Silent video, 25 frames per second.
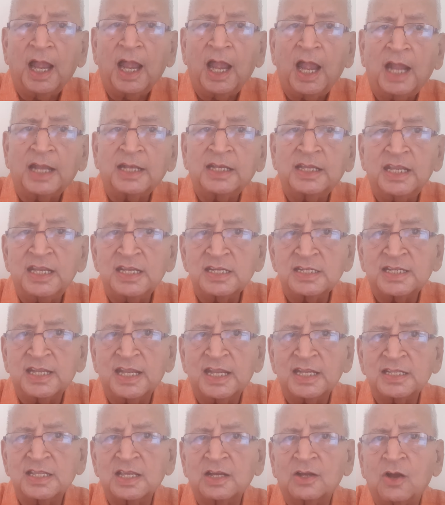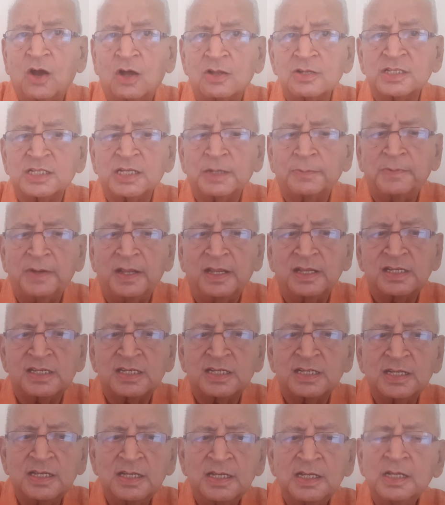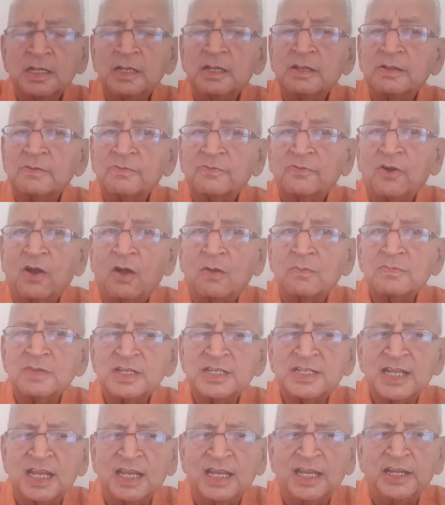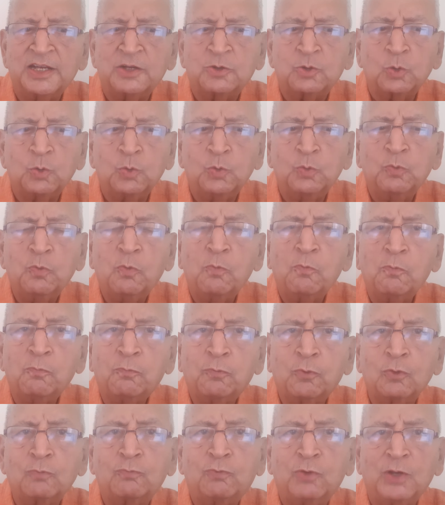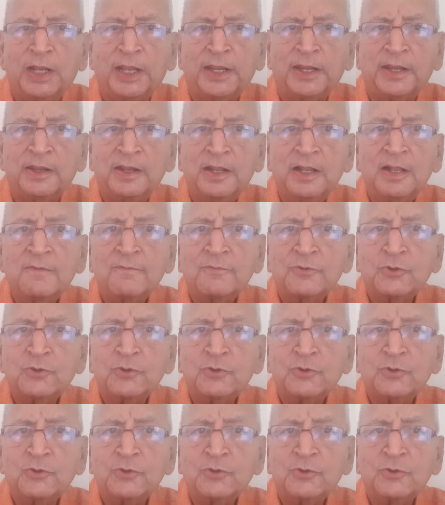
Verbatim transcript: And these days the concept is from selling to fulfilling.